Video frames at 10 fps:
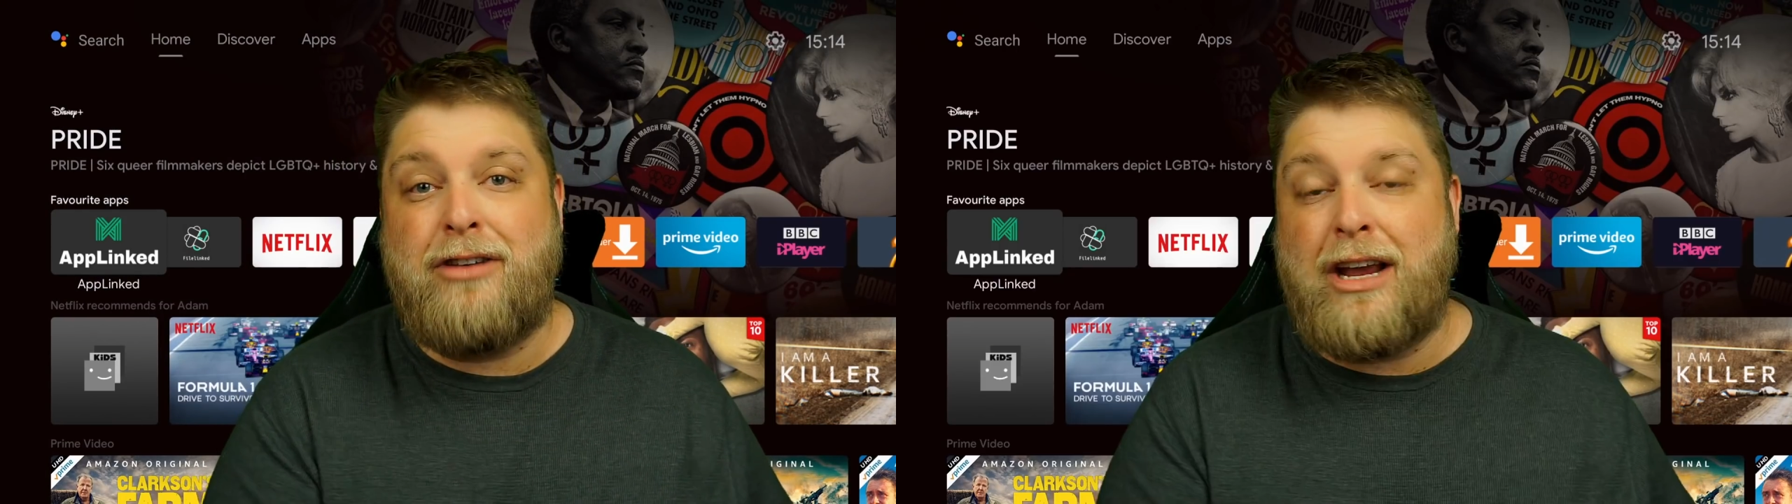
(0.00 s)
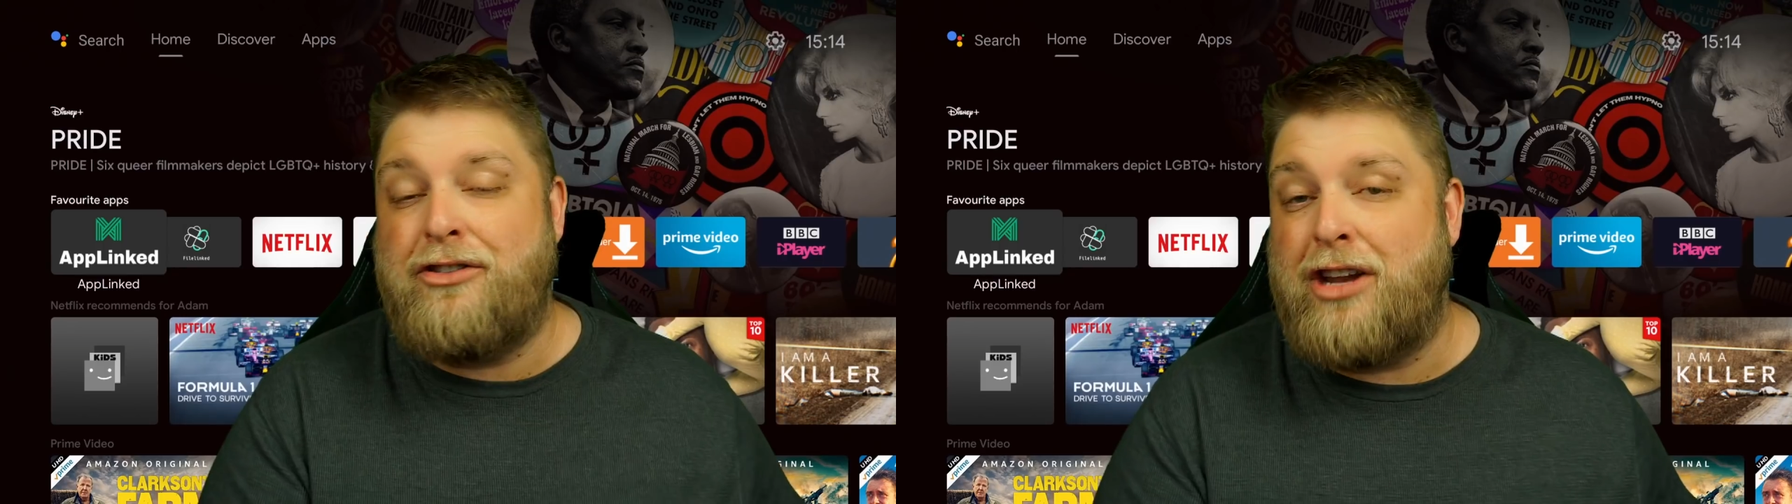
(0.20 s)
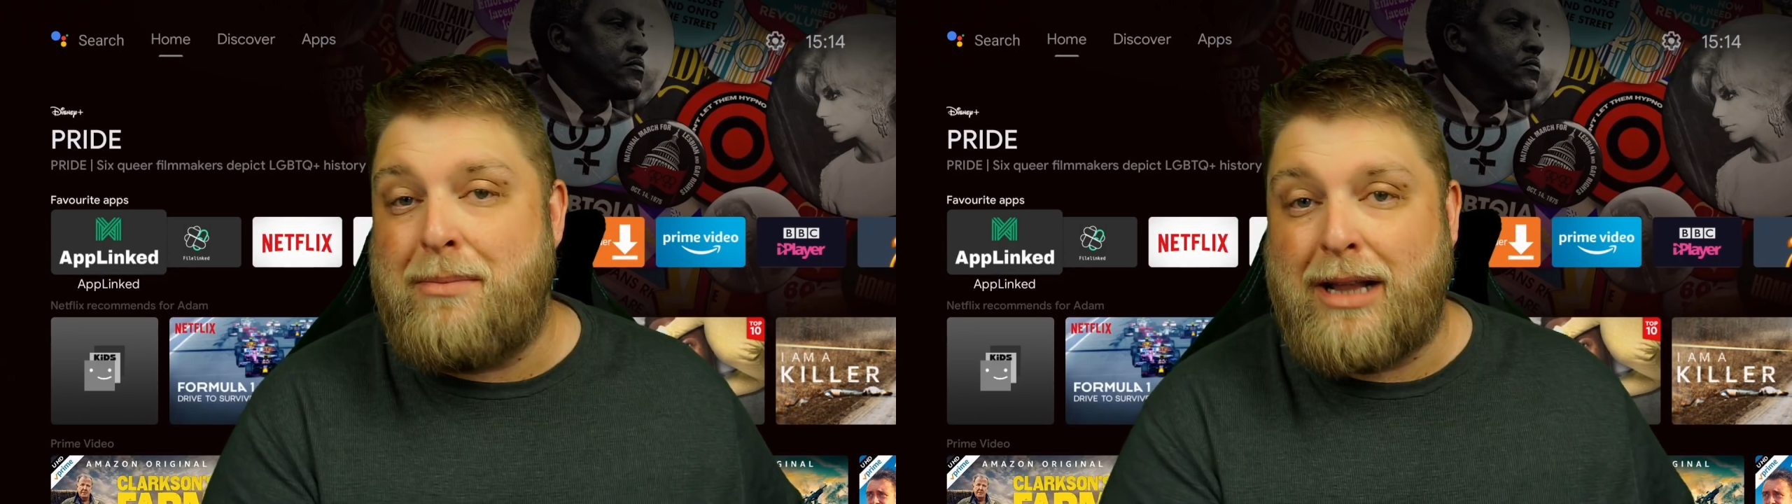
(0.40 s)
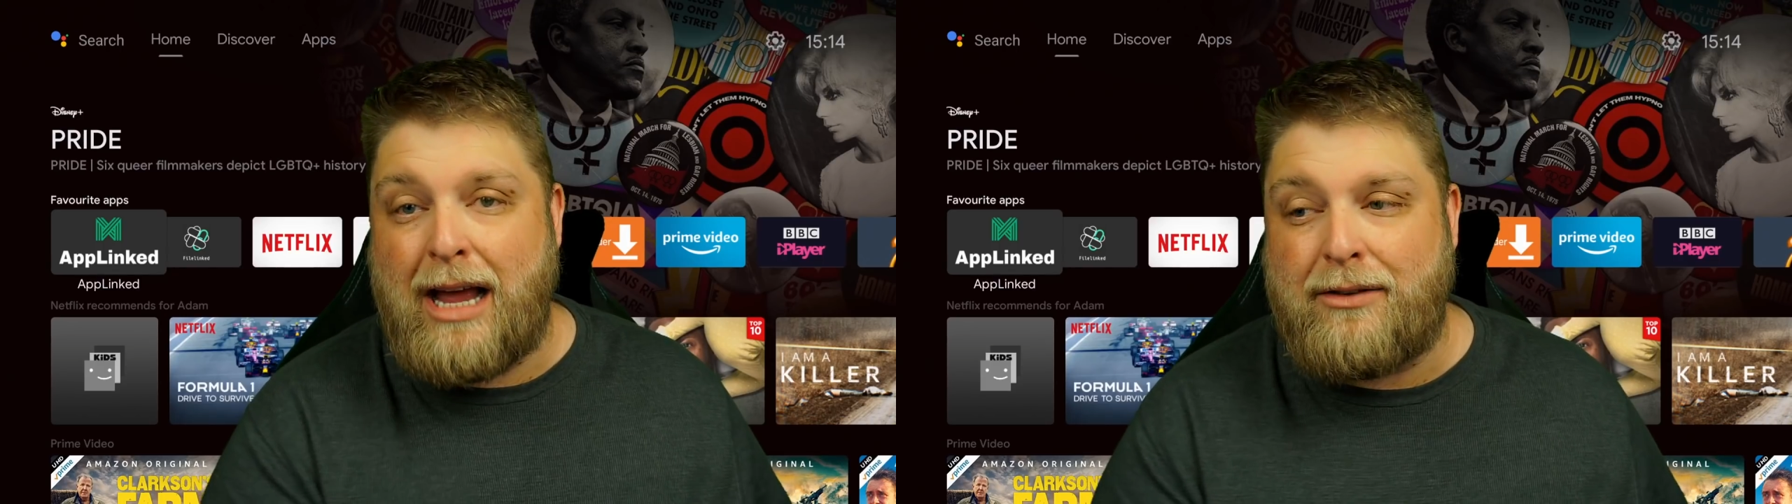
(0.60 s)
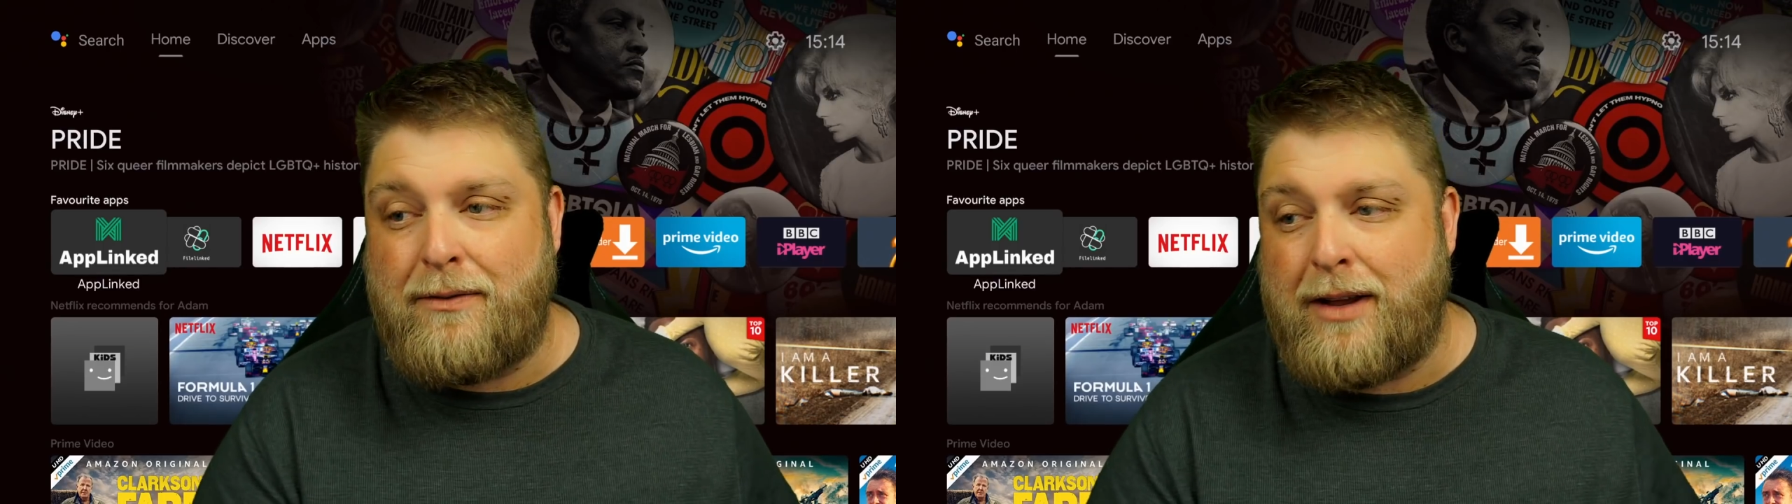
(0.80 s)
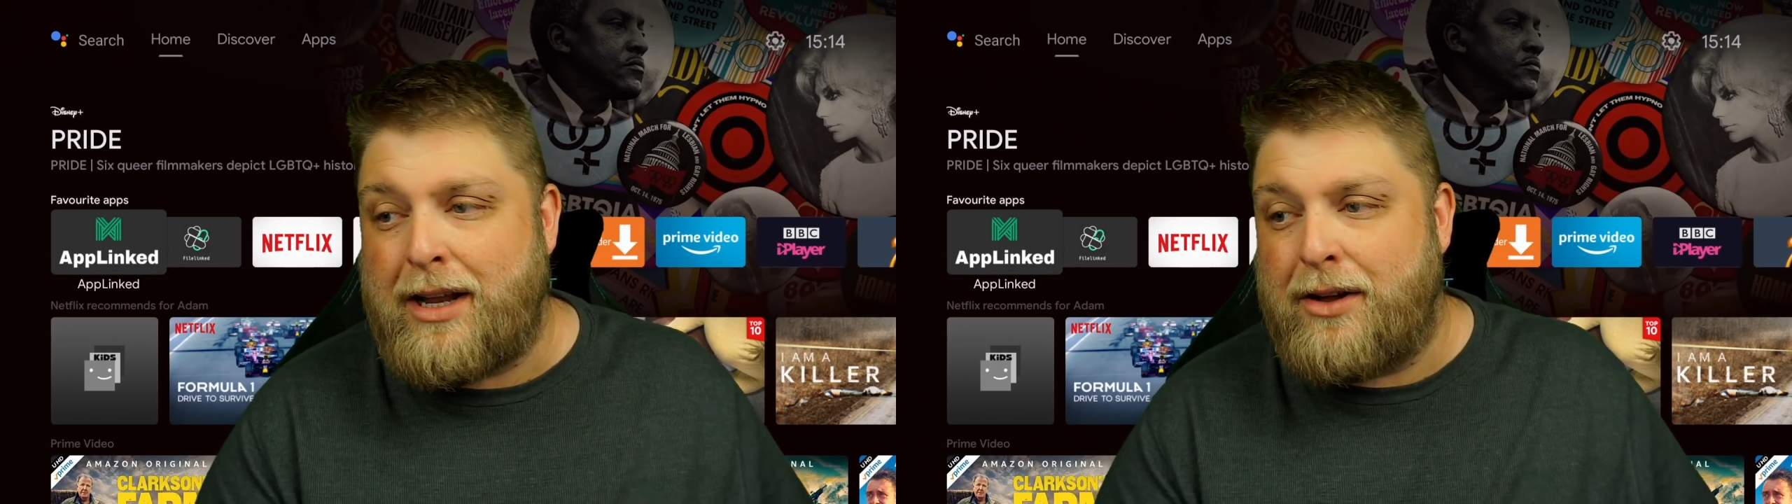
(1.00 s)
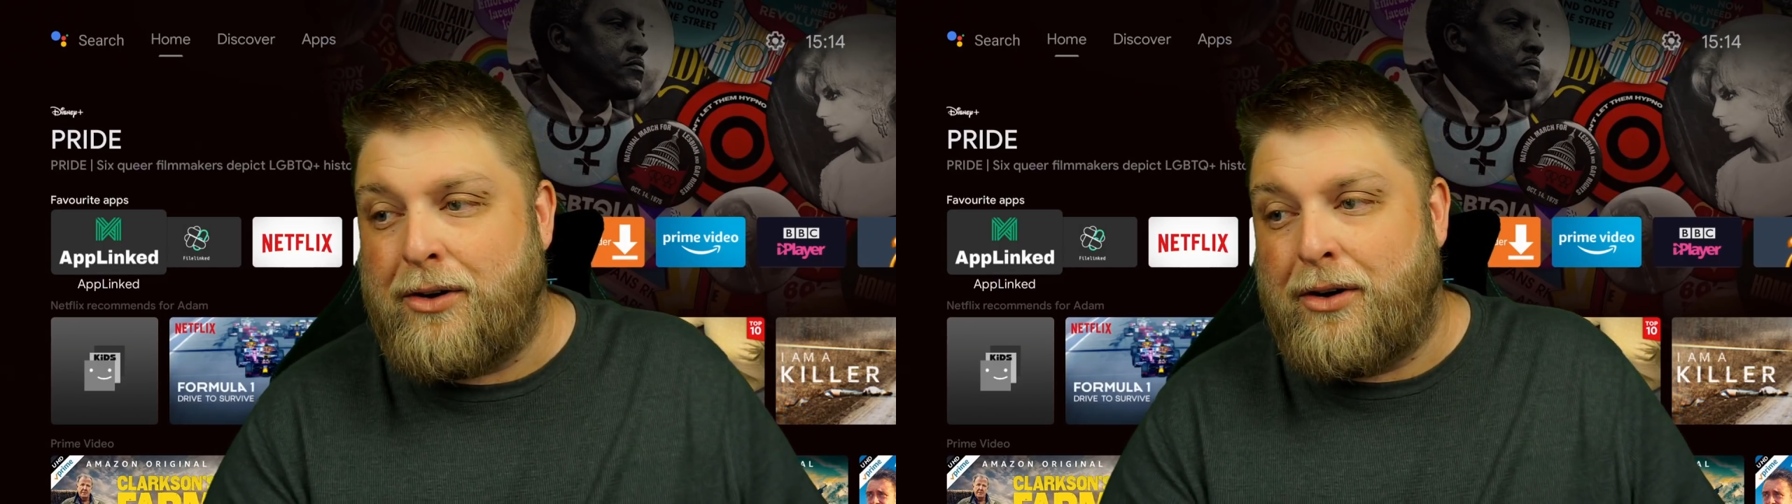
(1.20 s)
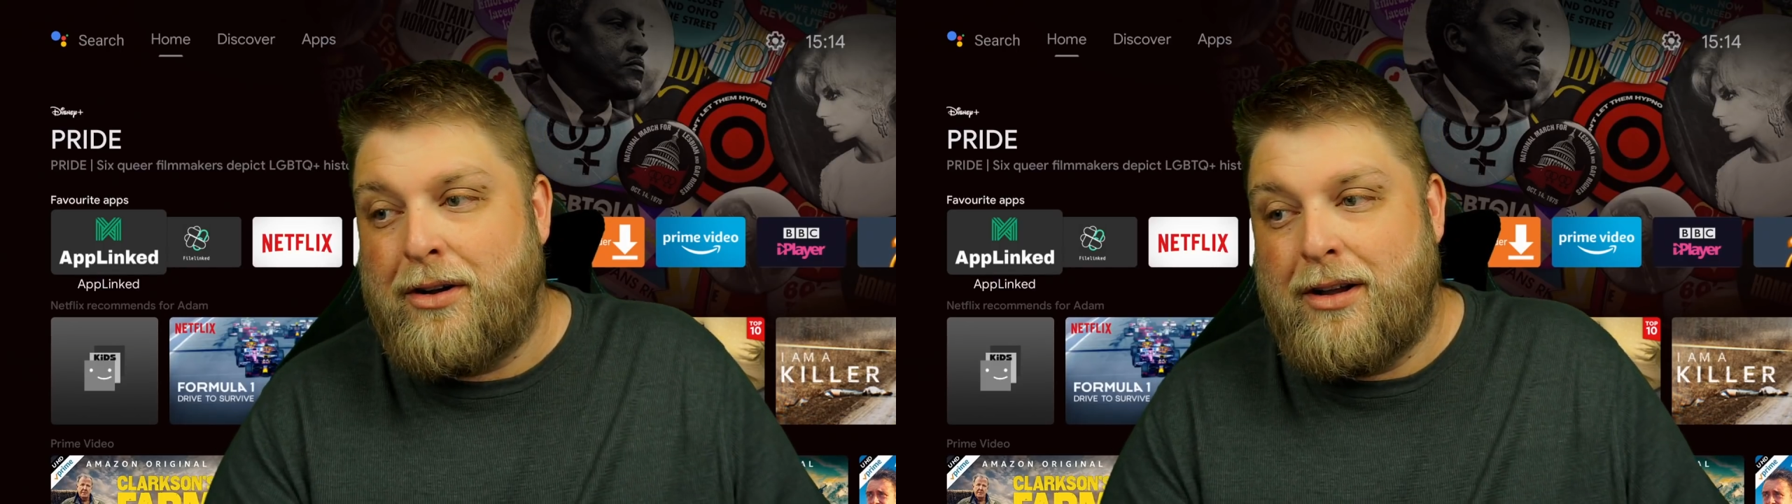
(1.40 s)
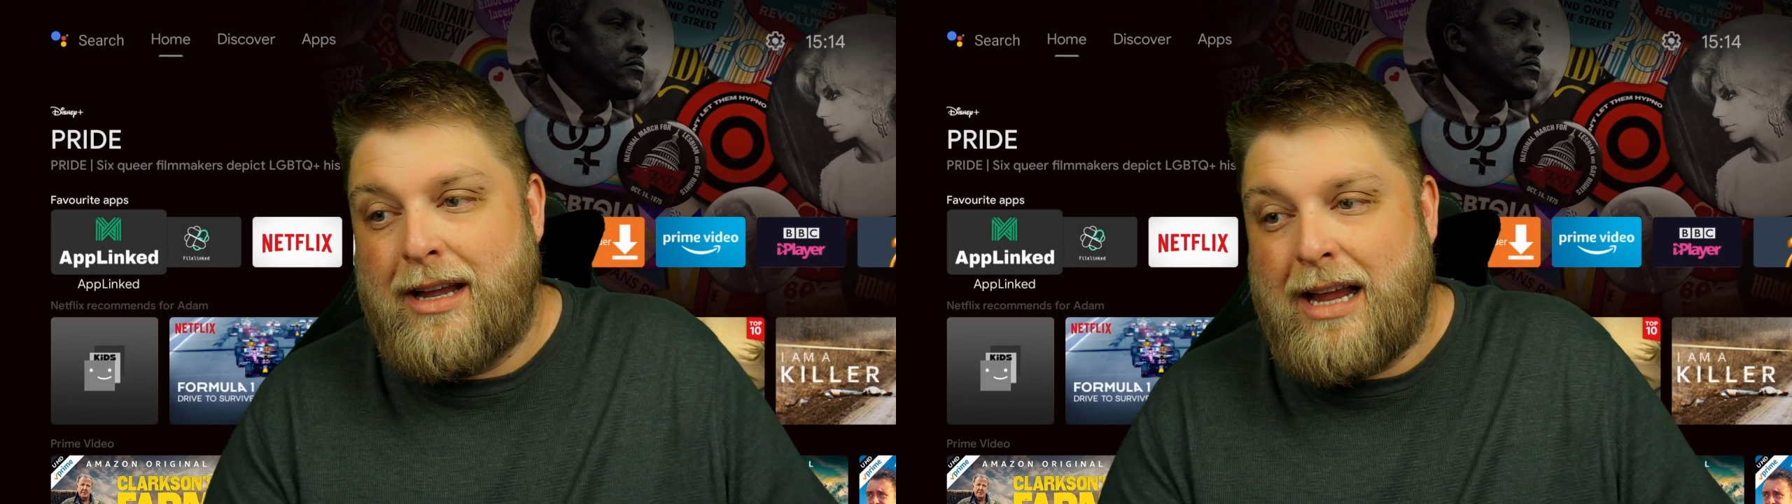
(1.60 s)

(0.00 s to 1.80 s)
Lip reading: section in my last video,